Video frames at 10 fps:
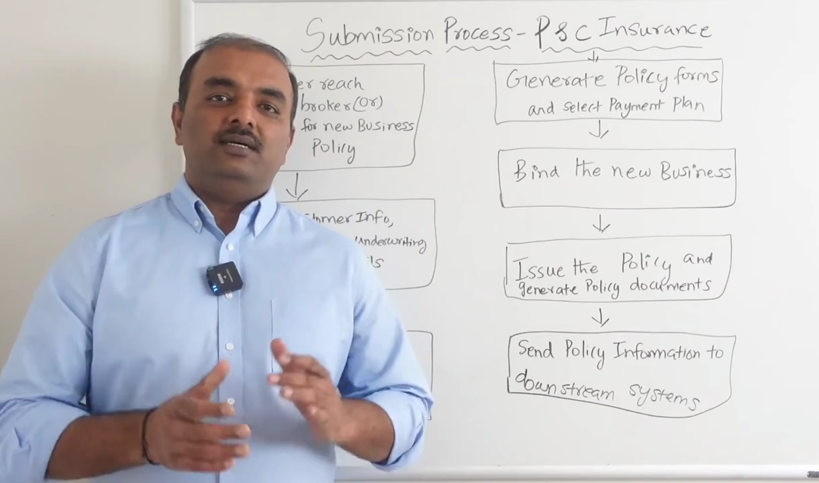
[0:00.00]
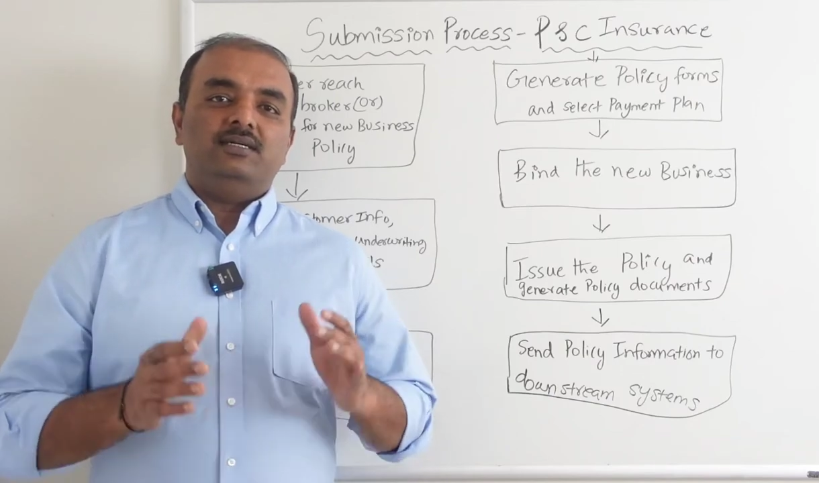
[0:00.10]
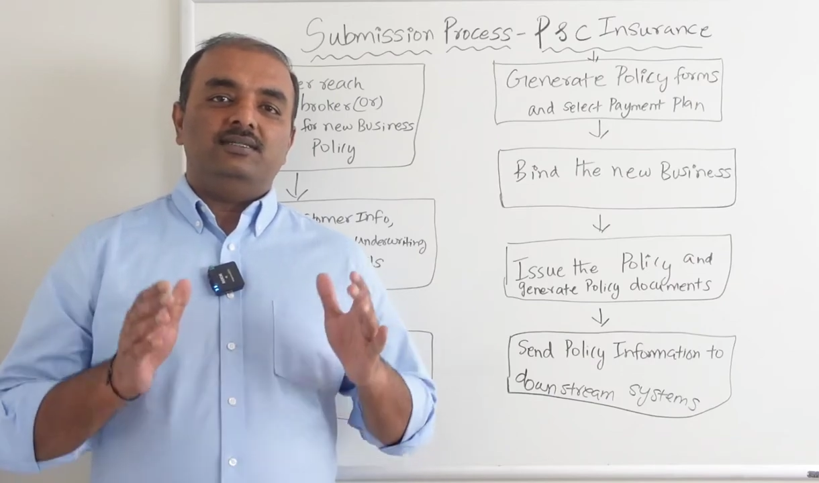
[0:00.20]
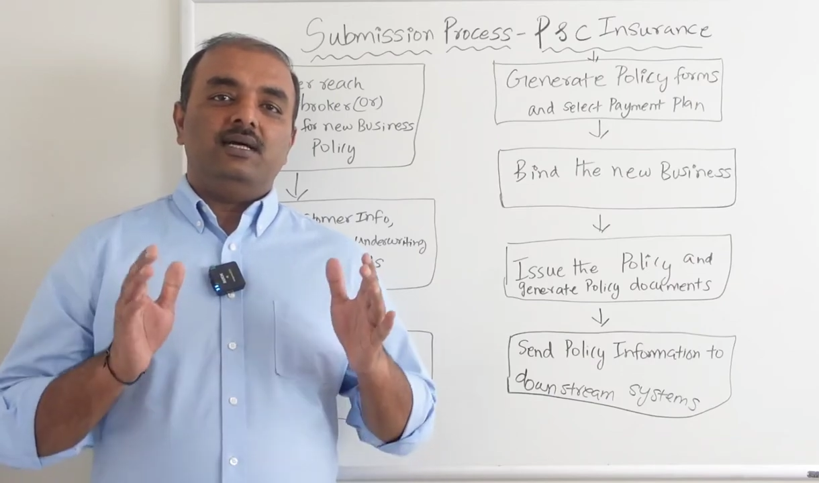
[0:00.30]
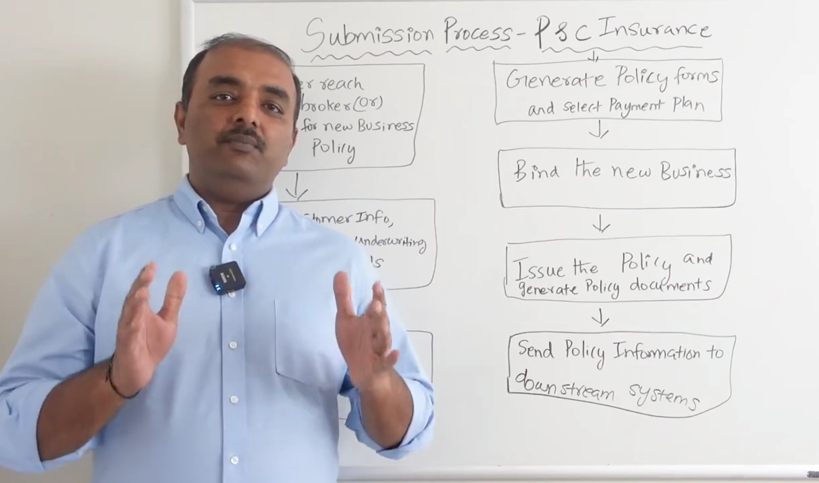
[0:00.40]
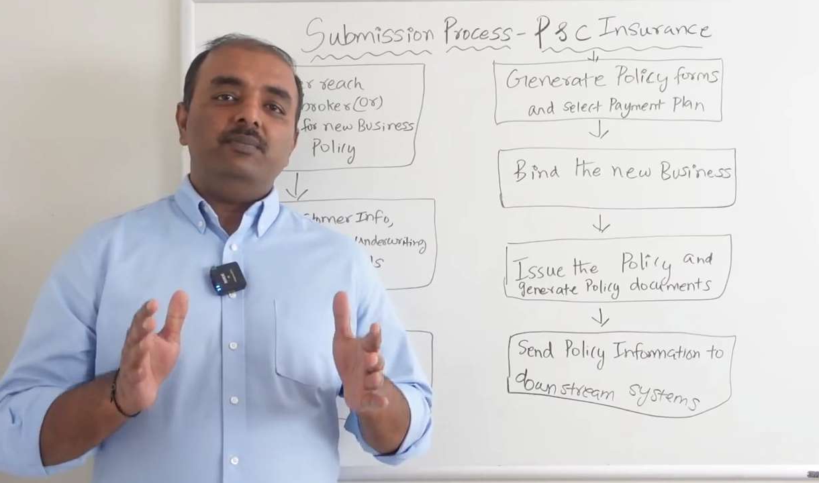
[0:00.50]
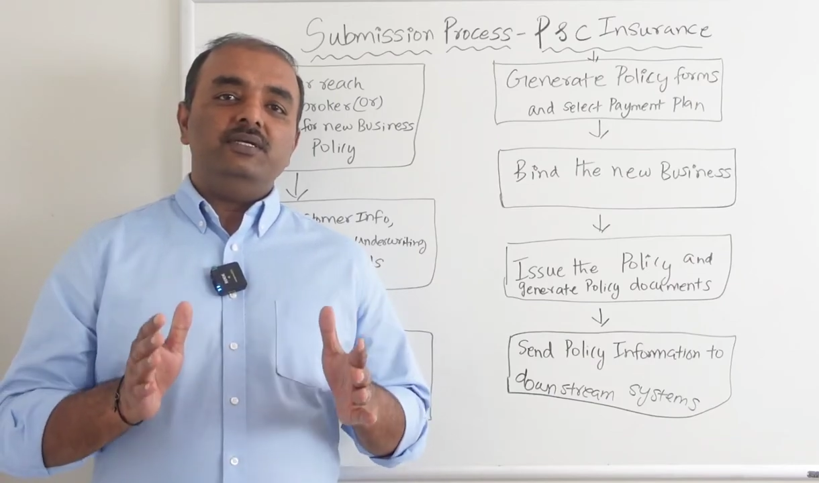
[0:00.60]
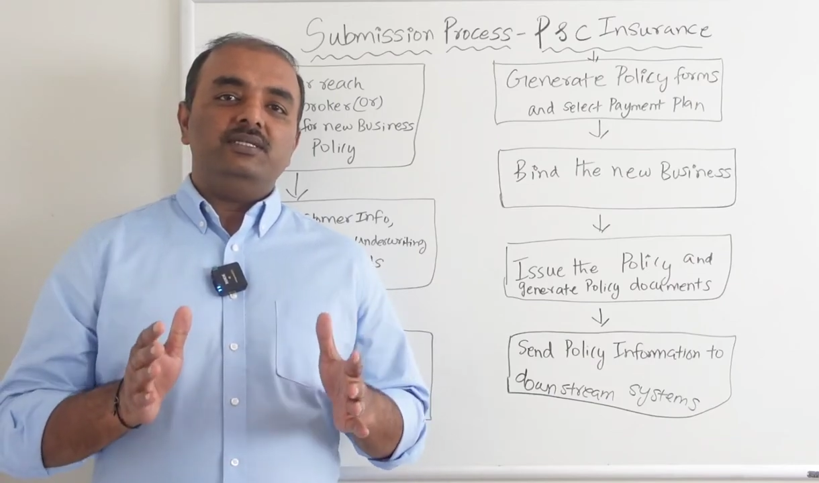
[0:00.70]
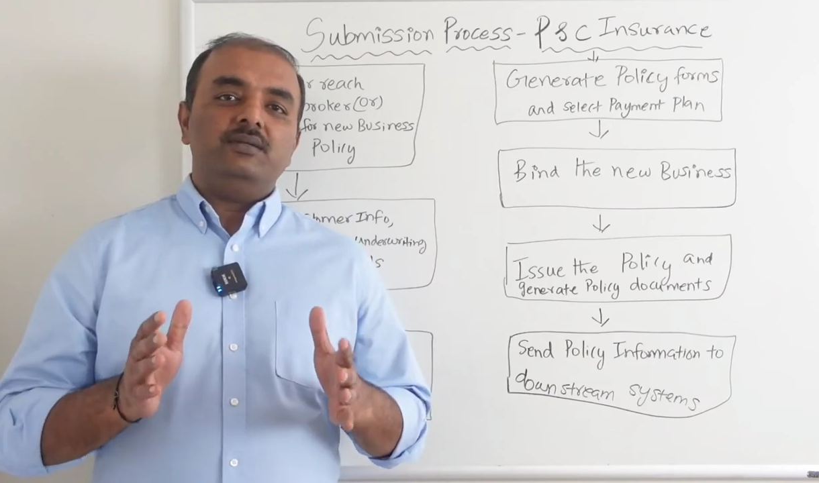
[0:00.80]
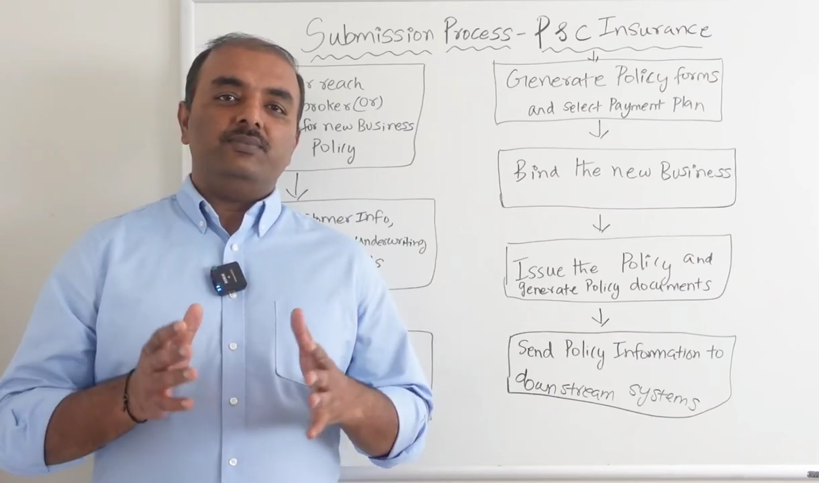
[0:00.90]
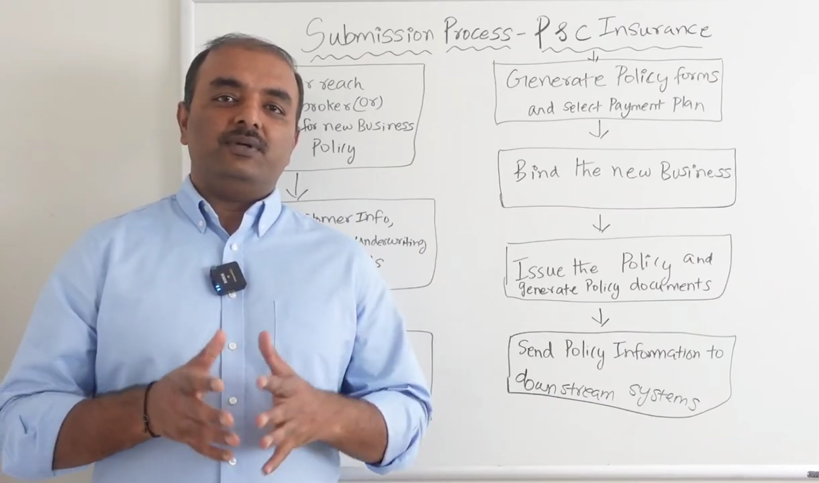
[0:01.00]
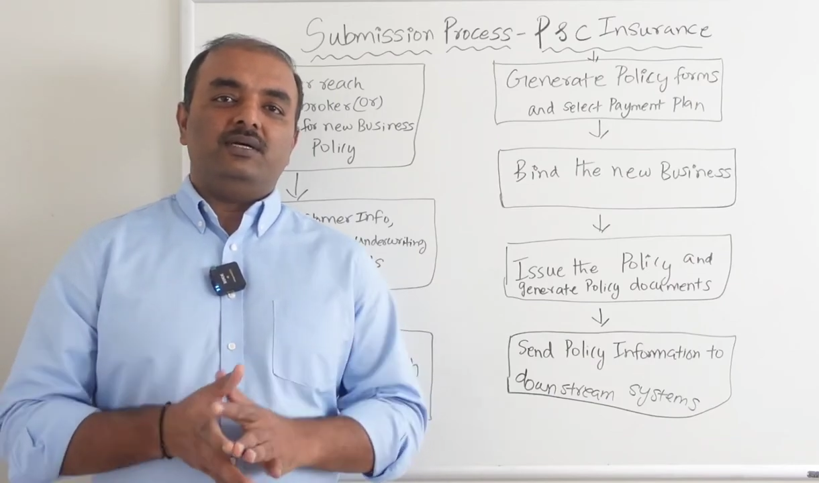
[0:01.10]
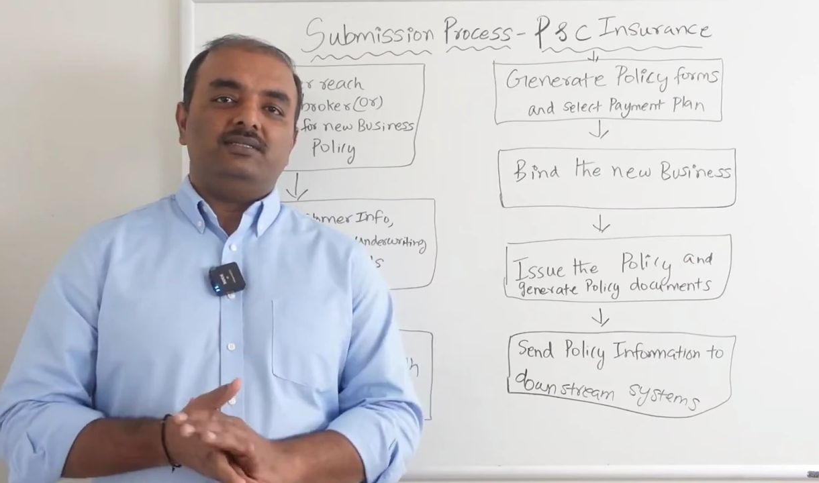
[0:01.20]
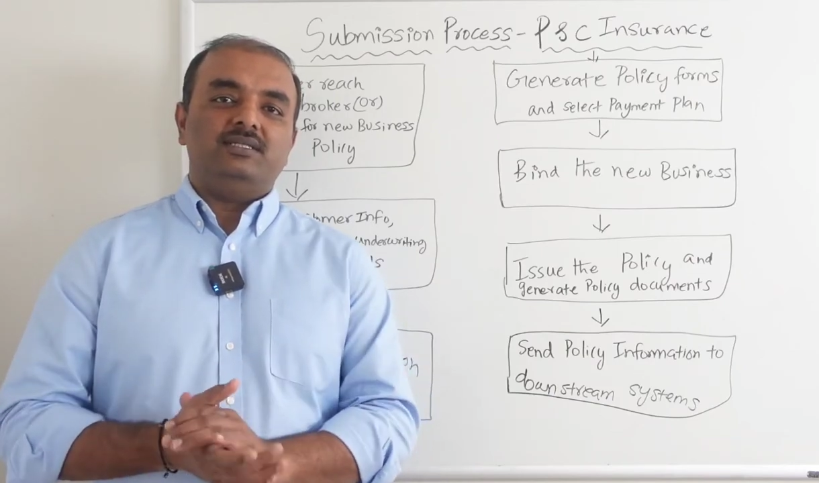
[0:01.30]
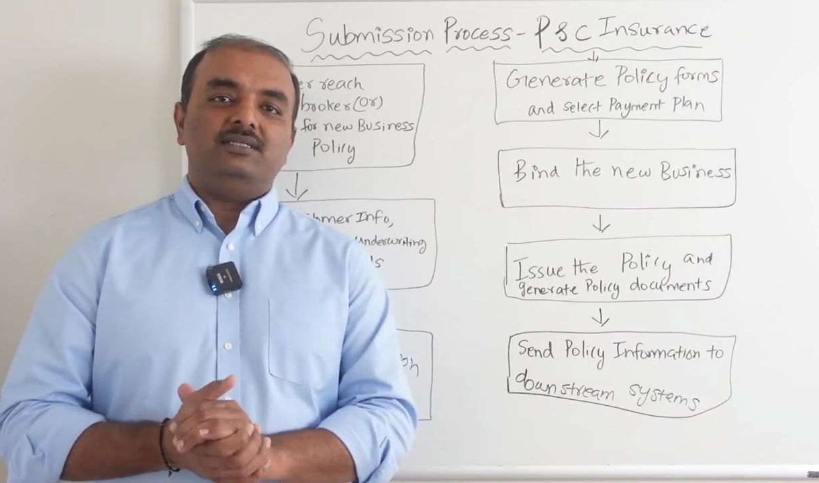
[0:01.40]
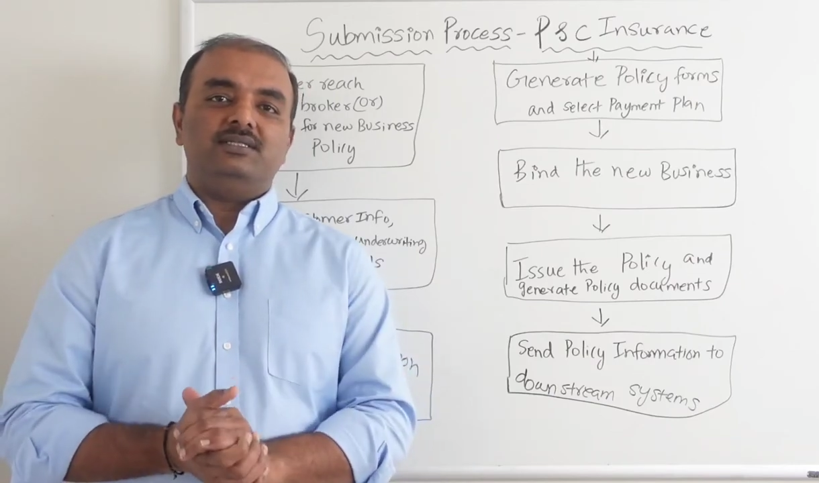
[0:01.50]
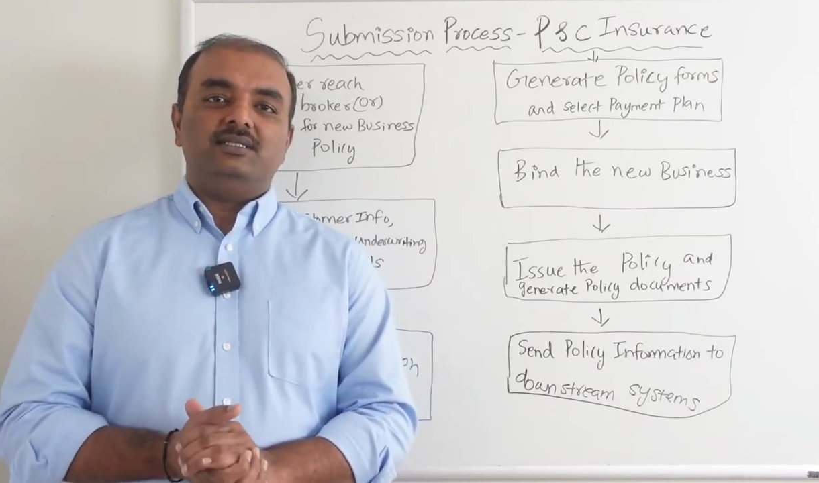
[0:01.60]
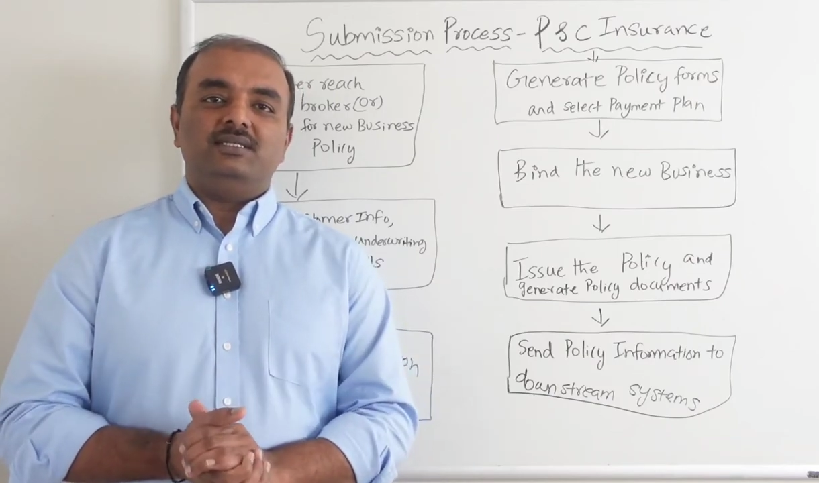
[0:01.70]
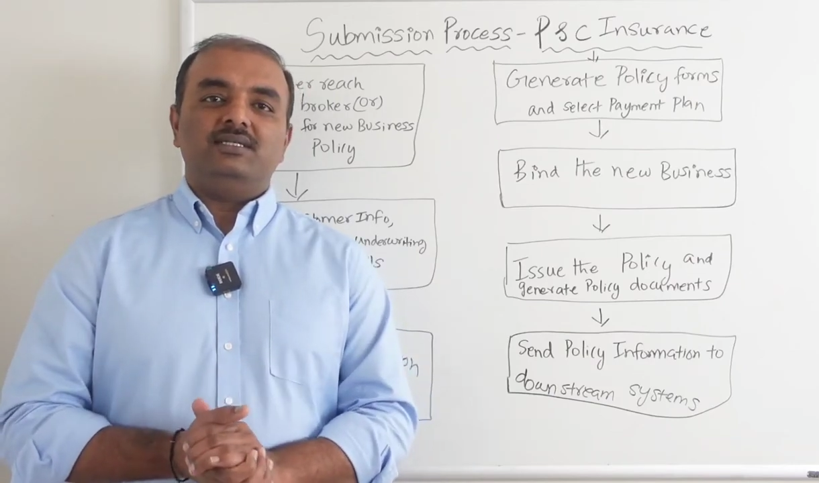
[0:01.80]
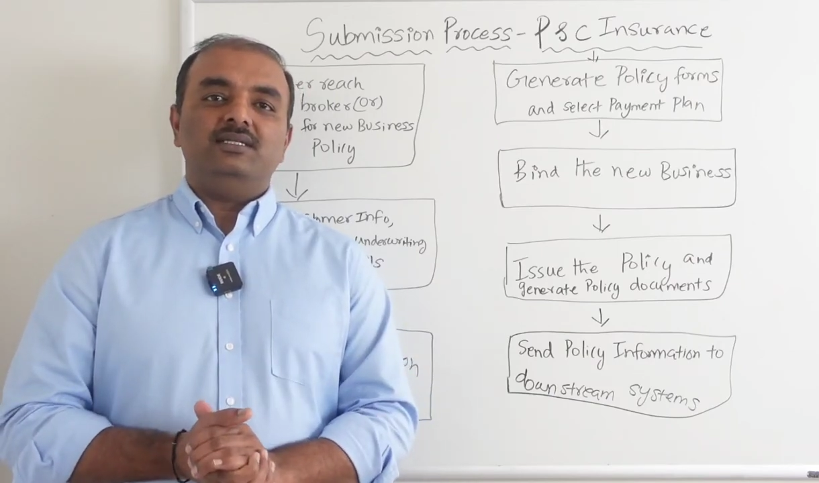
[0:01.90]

submission process